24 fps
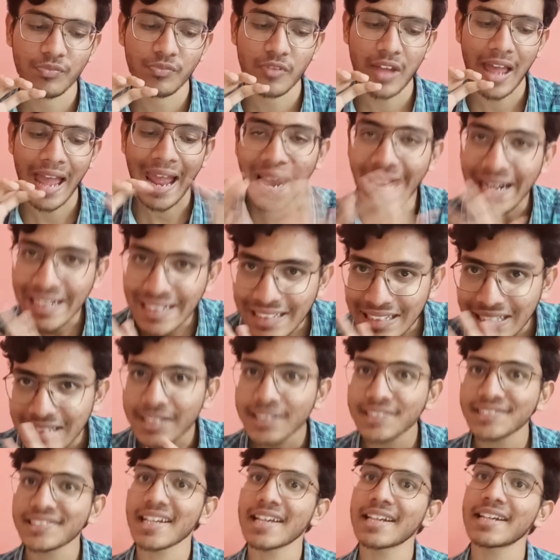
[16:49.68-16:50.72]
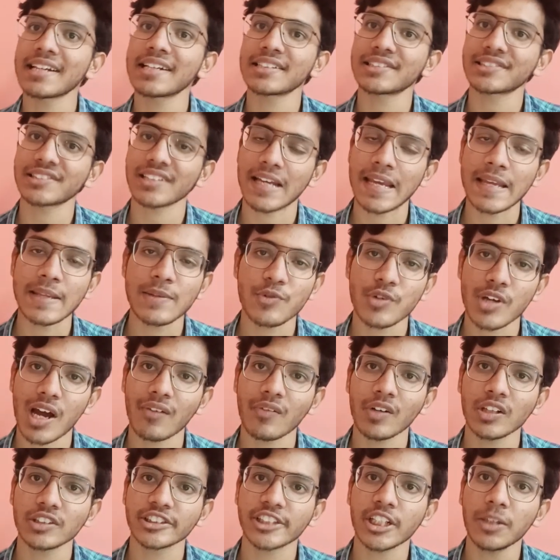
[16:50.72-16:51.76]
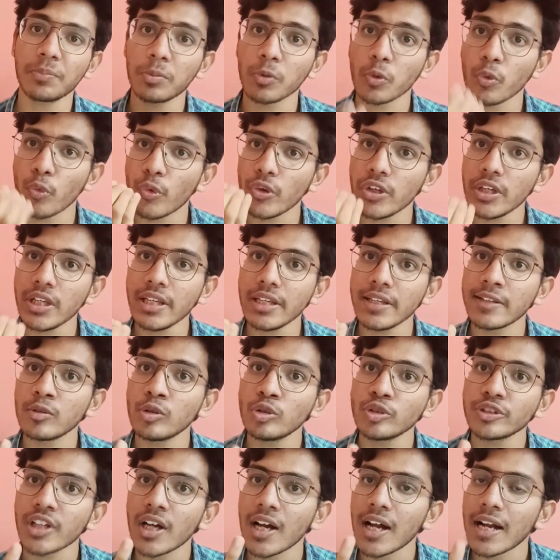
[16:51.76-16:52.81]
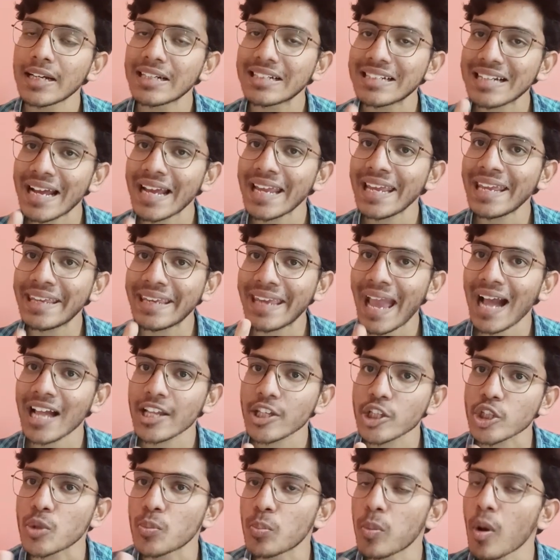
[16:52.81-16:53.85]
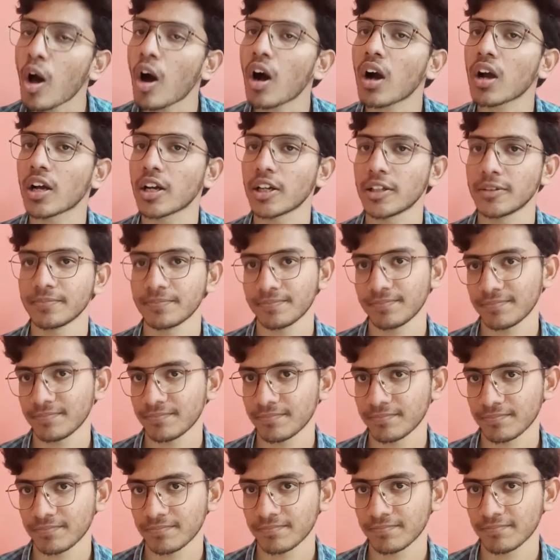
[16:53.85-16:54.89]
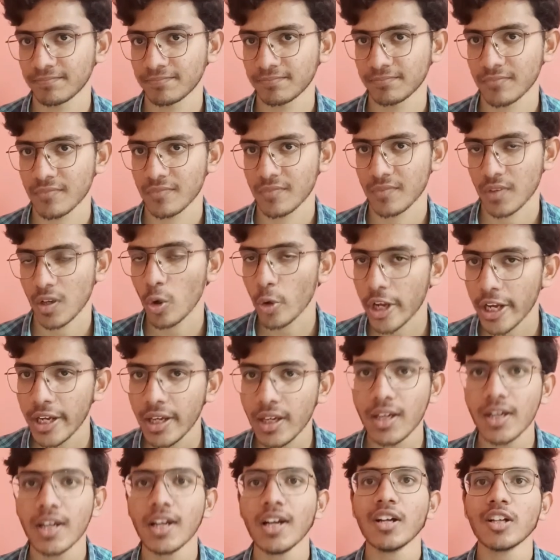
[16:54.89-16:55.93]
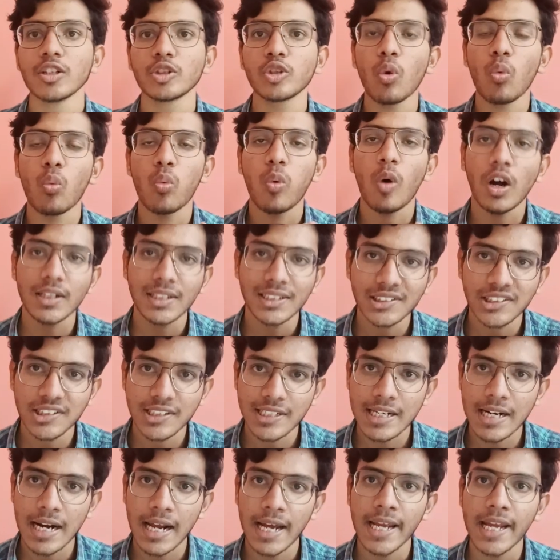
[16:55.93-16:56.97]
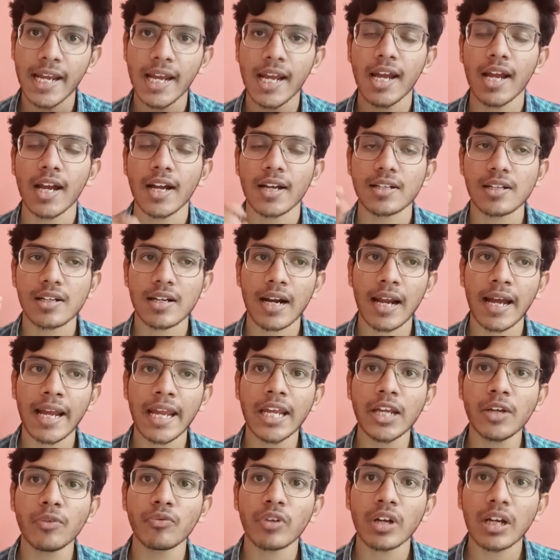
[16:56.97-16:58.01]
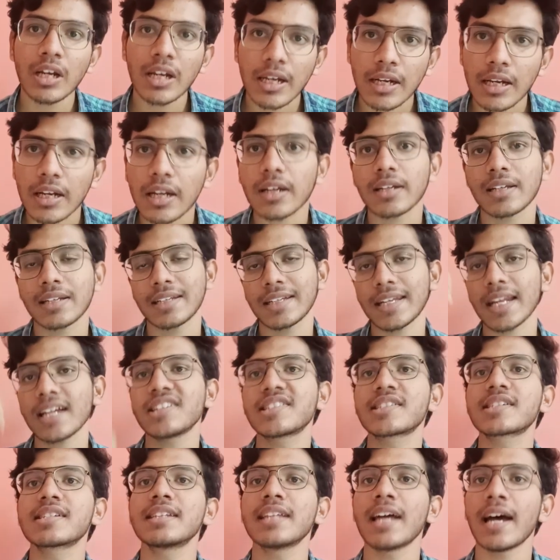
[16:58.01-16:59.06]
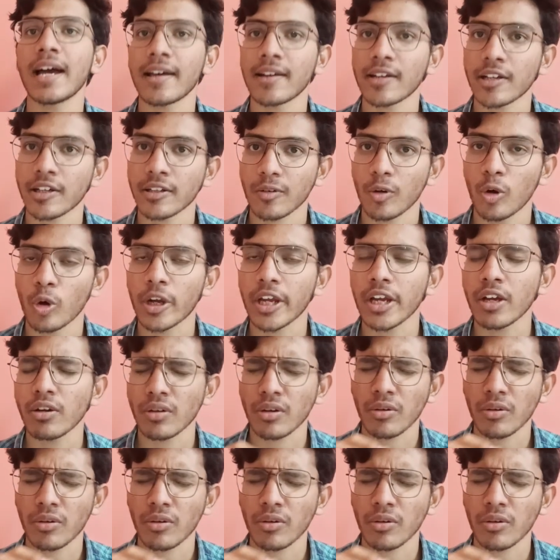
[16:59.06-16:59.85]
handle these errors in JavaScript, we use try catch block. Okay, so what is try? Try will test the error. Okay,